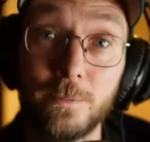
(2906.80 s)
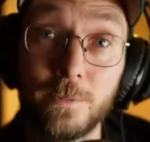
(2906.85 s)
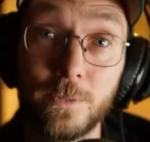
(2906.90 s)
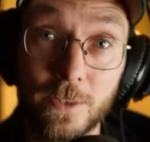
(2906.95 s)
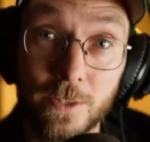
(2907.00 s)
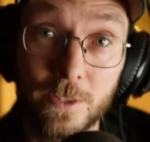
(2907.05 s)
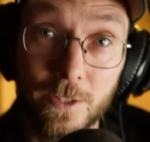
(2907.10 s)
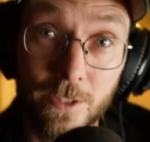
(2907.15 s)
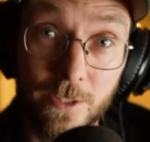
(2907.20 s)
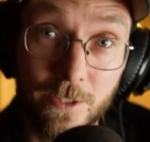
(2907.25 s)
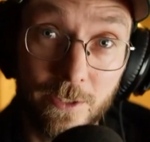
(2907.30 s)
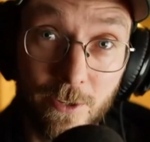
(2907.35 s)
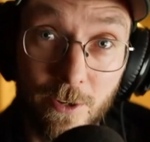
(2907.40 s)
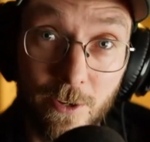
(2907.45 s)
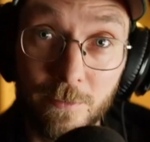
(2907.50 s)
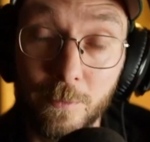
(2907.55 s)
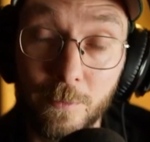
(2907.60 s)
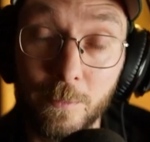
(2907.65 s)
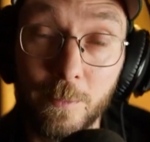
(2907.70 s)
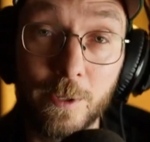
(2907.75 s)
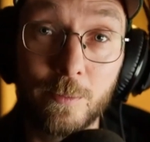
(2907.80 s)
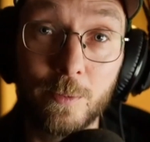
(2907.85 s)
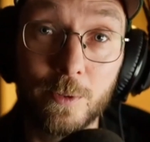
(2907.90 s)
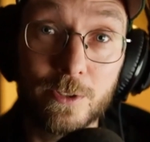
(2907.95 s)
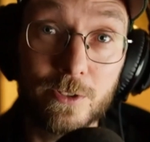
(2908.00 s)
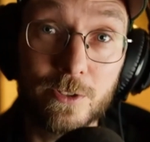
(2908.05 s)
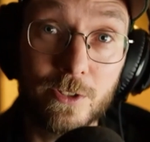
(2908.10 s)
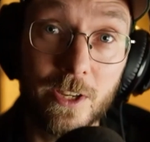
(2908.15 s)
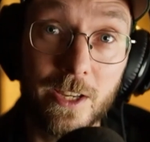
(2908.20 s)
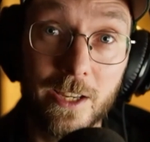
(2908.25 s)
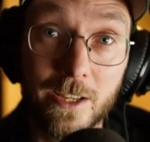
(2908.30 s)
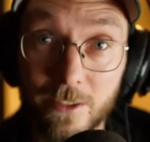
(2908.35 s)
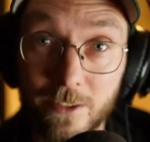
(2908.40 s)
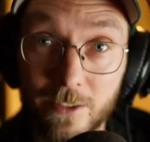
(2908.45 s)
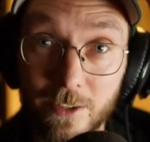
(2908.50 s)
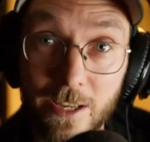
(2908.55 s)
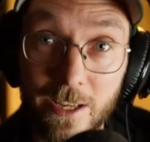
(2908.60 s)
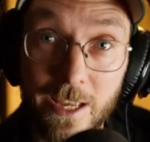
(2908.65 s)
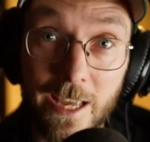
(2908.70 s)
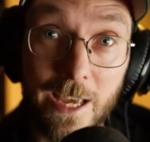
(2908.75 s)
the government would take
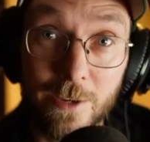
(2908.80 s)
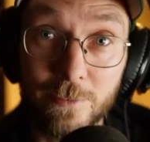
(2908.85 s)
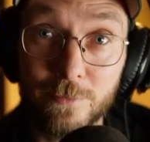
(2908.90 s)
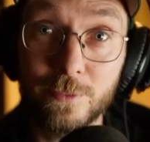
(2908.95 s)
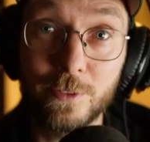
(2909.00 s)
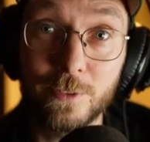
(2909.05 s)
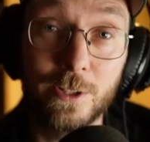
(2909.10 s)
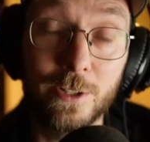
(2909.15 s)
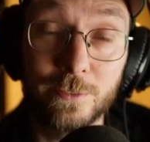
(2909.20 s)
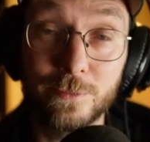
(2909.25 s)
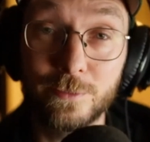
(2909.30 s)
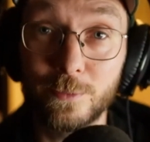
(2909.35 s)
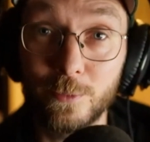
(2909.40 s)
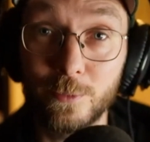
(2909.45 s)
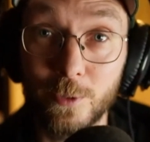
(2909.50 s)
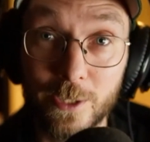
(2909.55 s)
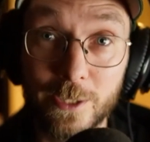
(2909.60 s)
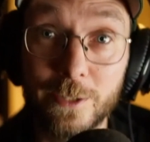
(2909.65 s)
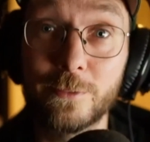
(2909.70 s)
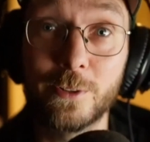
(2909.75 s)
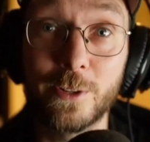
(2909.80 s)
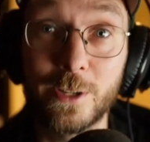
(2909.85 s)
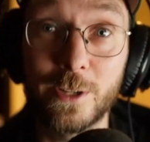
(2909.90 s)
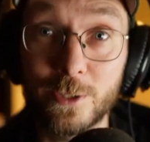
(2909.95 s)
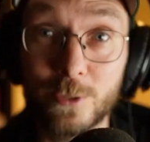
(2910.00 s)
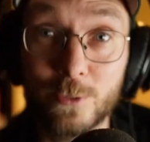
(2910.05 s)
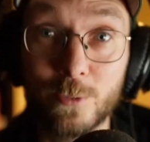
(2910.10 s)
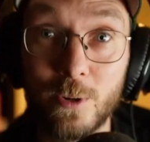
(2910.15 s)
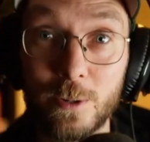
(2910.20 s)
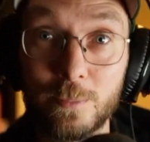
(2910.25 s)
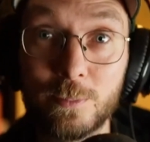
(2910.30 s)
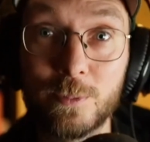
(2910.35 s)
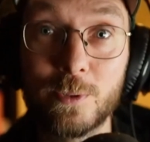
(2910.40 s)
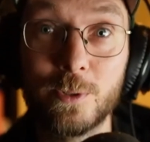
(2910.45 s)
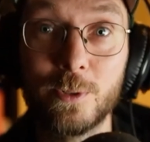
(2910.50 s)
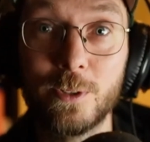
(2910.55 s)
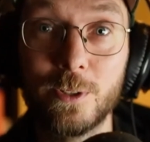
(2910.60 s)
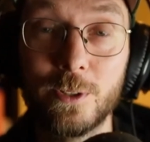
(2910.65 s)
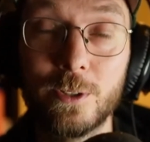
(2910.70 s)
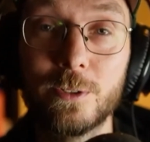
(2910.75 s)
half of whatever I swapped
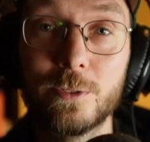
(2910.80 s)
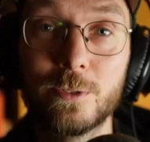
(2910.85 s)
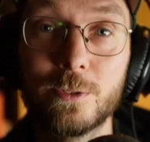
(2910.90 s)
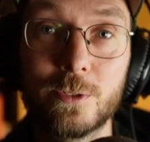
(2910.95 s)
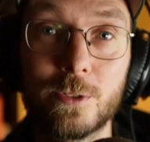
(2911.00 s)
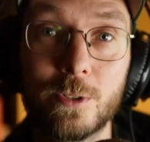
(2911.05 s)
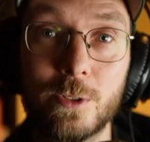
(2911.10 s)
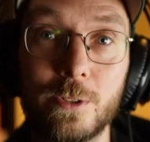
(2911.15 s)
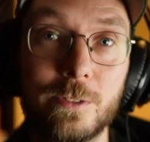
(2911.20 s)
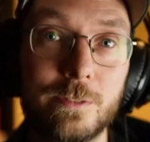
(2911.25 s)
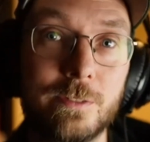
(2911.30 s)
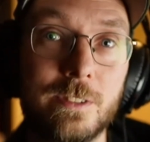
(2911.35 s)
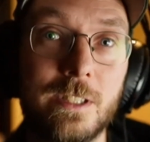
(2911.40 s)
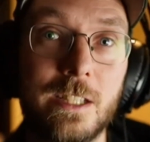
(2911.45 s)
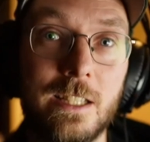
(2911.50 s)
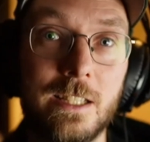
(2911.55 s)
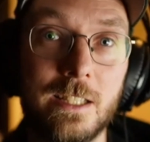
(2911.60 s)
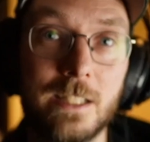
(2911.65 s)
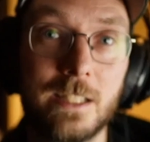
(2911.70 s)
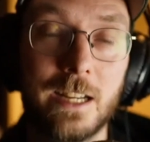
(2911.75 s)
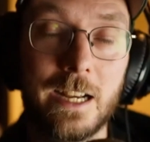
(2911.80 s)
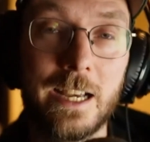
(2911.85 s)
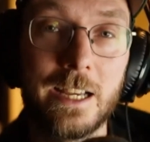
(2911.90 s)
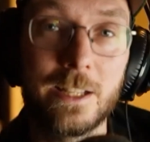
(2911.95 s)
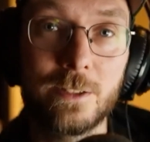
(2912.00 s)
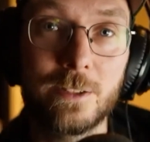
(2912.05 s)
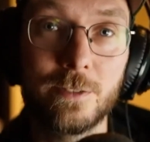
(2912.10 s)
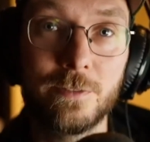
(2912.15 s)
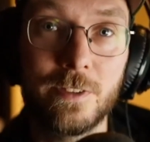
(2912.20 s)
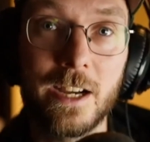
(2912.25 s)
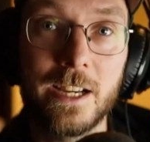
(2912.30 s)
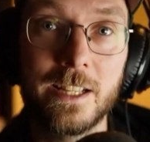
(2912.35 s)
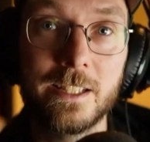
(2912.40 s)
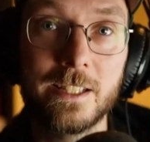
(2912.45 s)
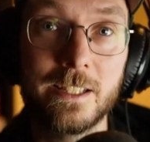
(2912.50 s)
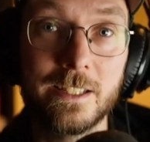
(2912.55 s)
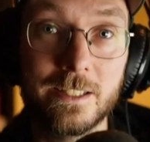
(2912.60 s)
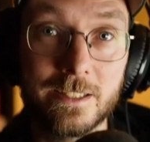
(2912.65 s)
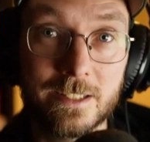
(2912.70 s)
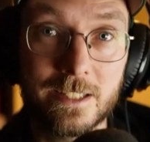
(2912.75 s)
to, So I had to find
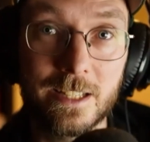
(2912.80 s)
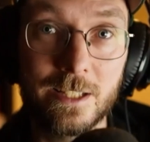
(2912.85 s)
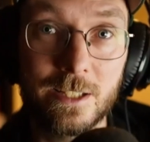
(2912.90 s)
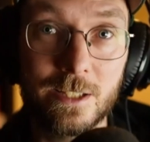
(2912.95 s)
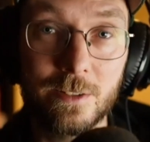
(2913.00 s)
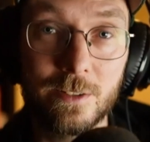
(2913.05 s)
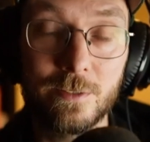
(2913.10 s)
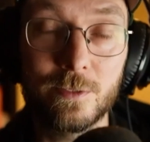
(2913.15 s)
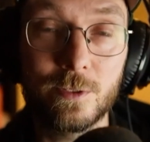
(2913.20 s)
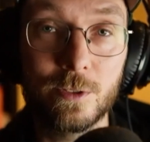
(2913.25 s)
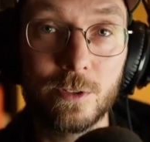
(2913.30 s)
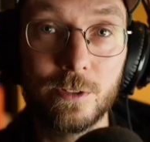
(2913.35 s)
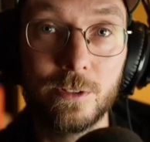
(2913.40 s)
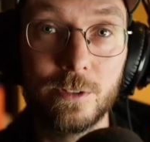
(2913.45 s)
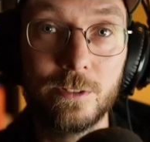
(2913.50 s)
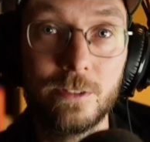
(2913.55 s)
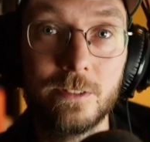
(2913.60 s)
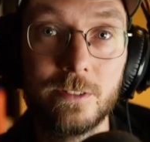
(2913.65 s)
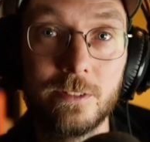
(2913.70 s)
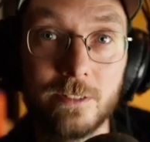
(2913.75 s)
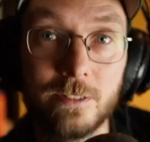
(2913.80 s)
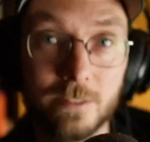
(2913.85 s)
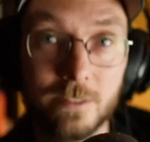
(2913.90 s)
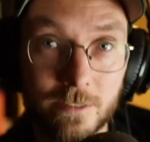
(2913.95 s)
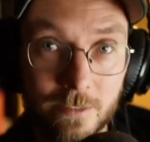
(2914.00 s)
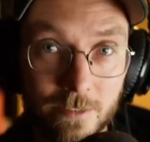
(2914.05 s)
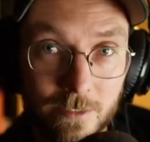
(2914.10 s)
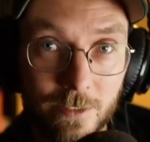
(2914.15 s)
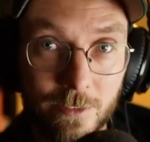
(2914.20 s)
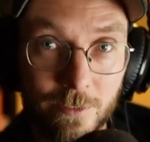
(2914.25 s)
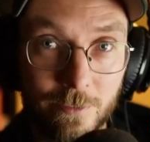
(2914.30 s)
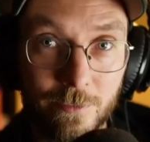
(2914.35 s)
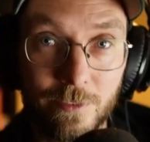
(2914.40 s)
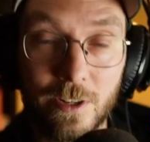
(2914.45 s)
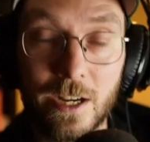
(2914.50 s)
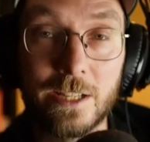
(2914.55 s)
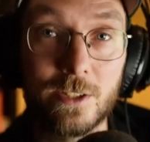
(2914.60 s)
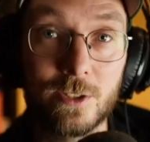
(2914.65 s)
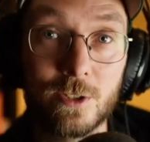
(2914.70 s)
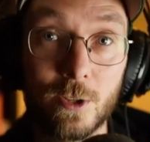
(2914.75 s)
an incentive to
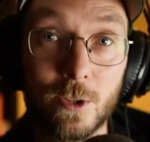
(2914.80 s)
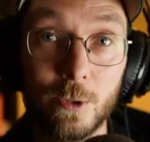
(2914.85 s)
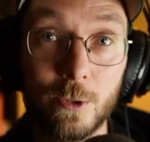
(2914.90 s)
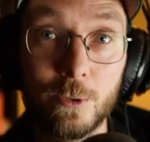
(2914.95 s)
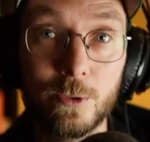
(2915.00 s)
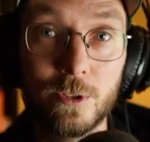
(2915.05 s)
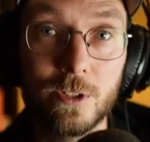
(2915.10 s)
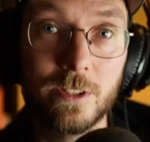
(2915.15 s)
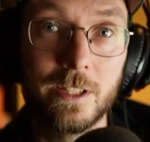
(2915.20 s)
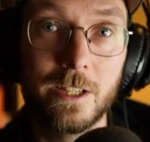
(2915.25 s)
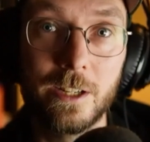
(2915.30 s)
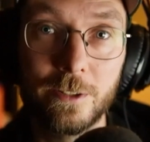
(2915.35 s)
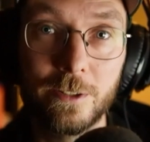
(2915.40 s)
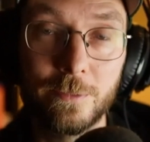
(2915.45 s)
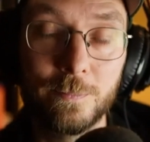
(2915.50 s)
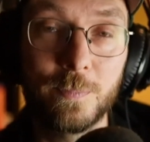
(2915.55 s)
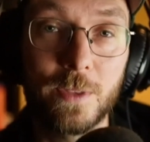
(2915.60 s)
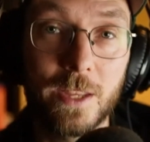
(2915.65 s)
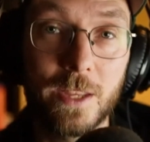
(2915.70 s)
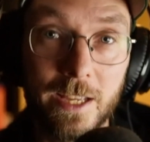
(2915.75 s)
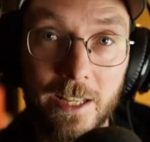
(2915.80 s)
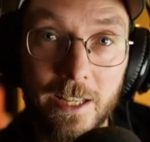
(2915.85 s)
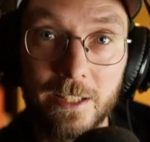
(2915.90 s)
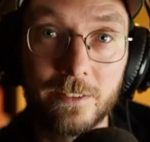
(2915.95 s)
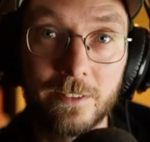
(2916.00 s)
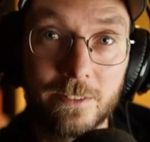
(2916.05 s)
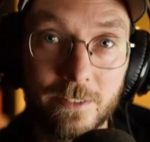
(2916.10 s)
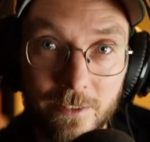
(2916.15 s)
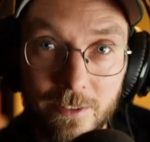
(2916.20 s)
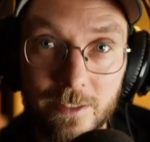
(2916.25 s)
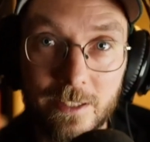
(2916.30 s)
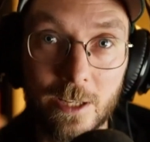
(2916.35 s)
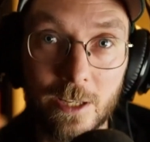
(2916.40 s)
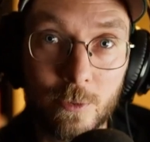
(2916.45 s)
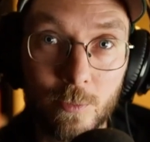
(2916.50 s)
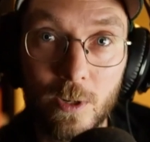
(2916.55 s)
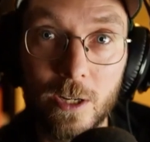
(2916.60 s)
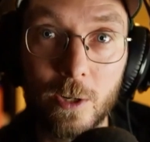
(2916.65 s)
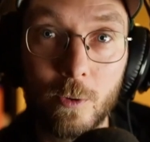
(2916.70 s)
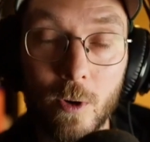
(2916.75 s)
find a solution there. And
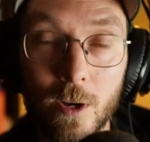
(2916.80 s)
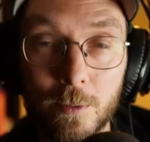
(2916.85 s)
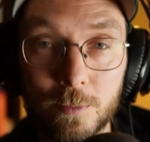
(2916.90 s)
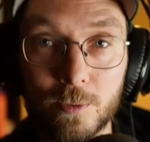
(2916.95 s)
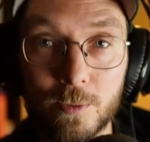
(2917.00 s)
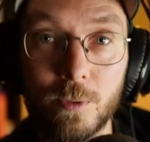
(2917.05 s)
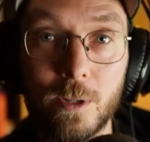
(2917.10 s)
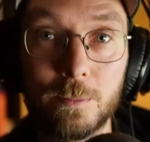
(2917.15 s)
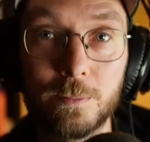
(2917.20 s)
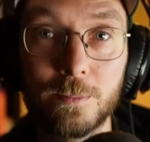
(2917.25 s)
that's why GuapSwap